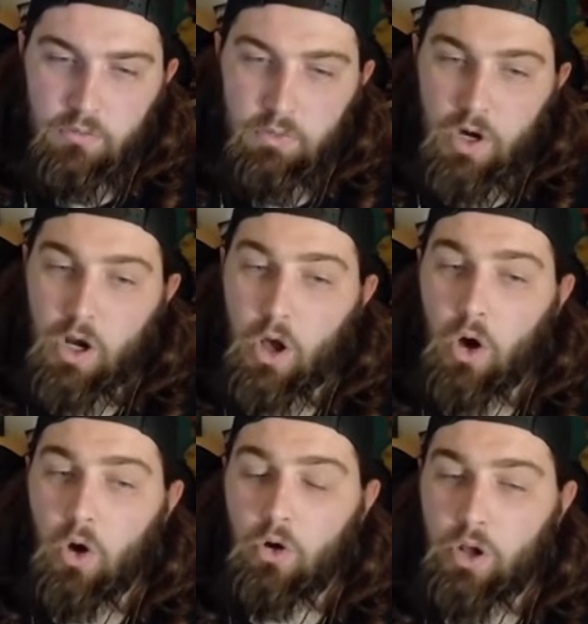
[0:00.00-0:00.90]
We're going to
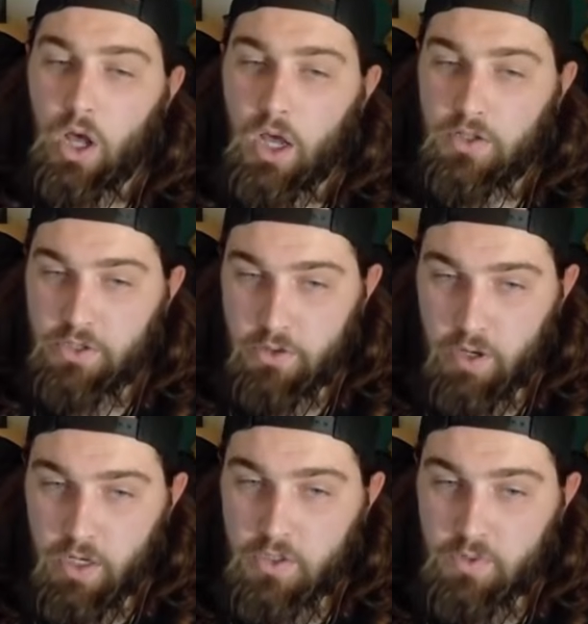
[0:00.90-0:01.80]
hold on to
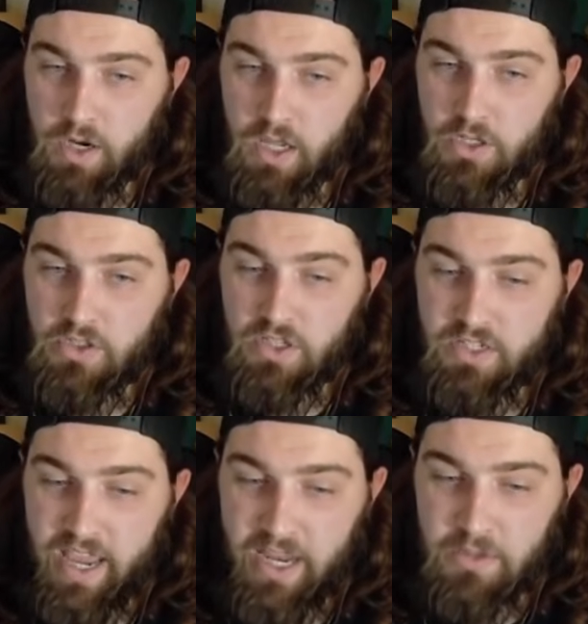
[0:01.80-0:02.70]
it, because we're going to just
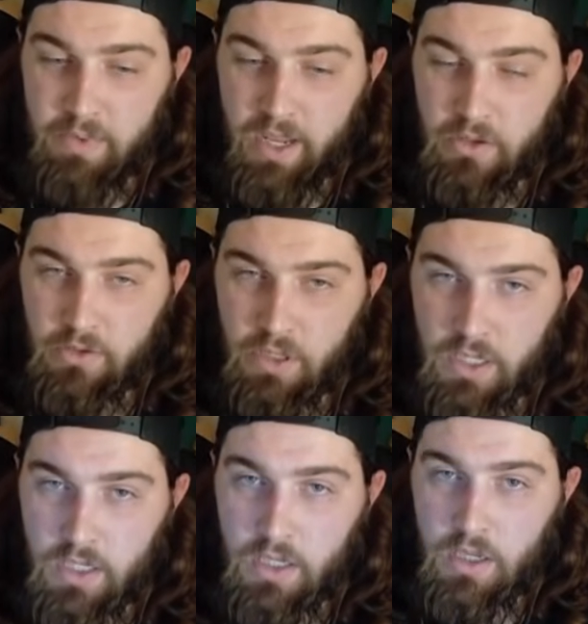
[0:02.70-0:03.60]
attach
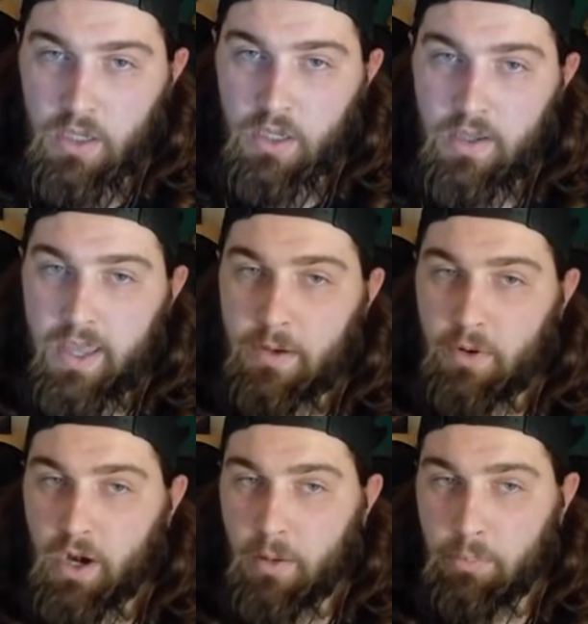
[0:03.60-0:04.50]
manually. And
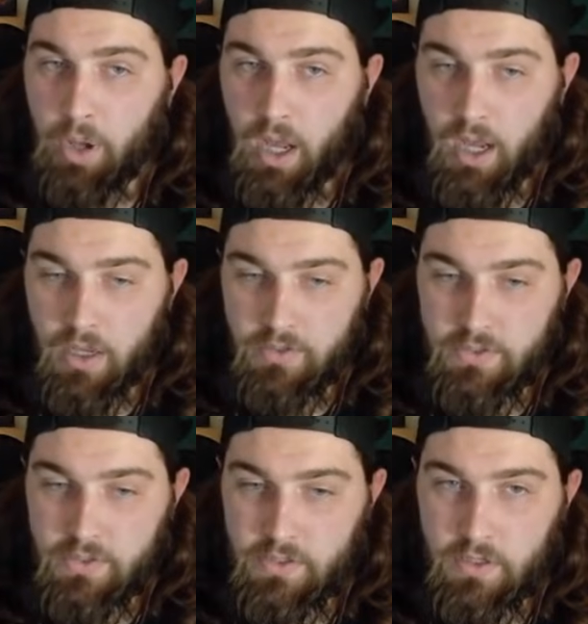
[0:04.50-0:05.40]
we're going to
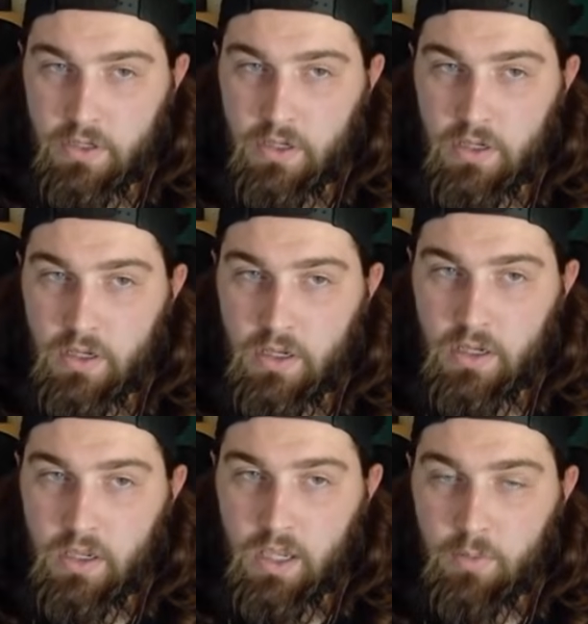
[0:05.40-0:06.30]
Boss.
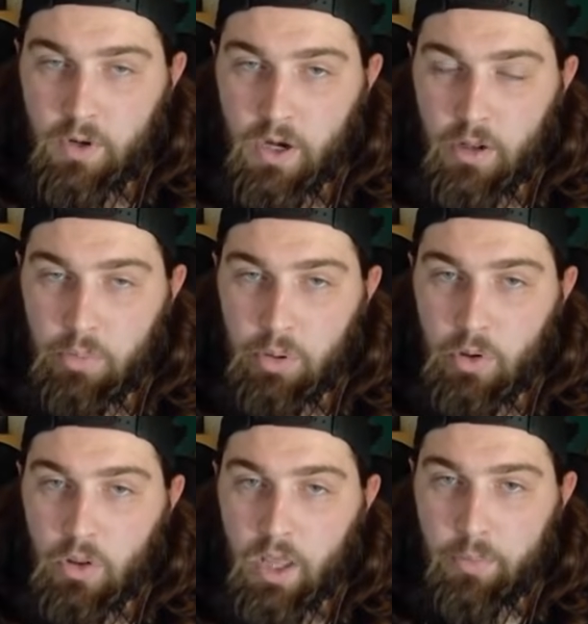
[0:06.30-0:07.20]
And we're going to
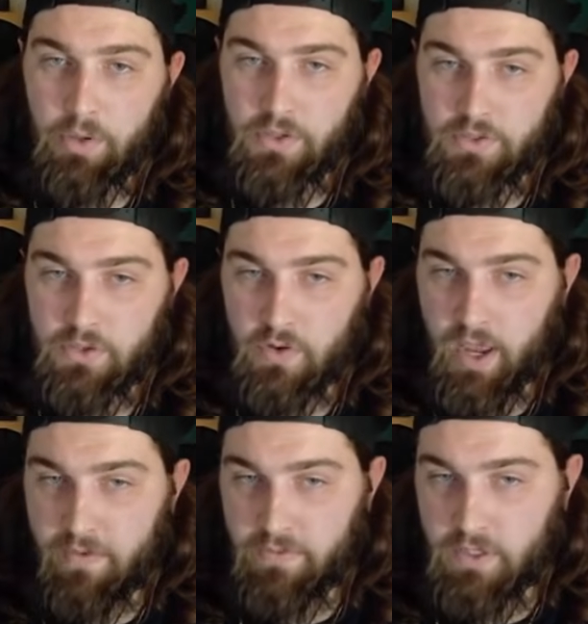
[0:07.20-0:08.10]
pull up his
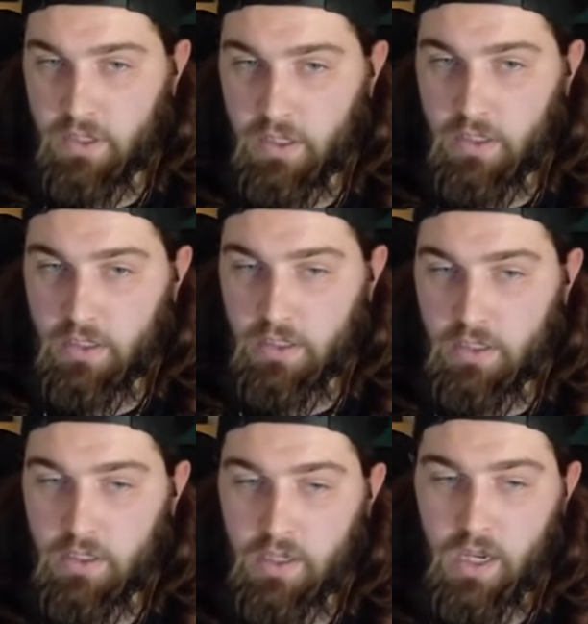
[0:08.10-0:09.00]
Scrafty.
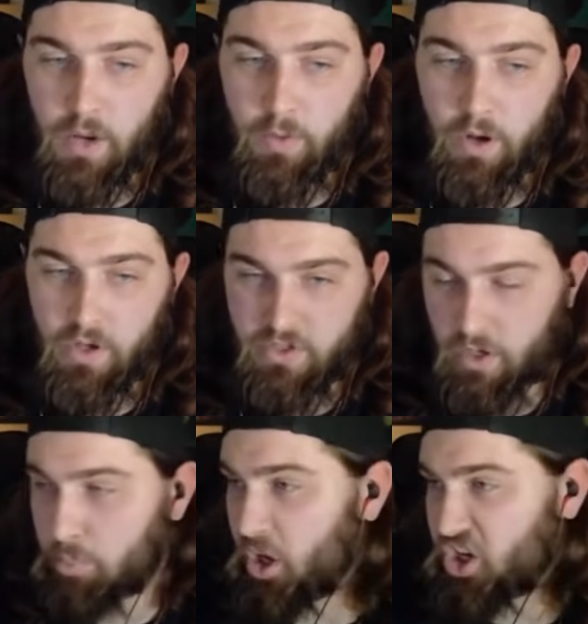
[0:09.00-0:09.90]
And we're going to
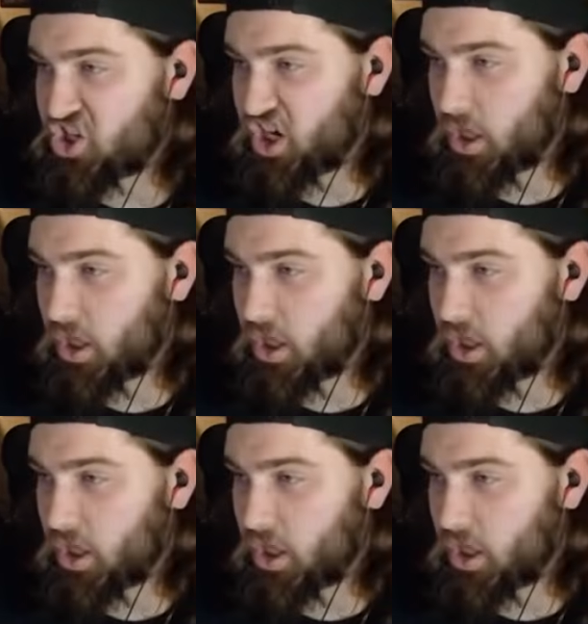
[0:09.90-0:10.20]
start punching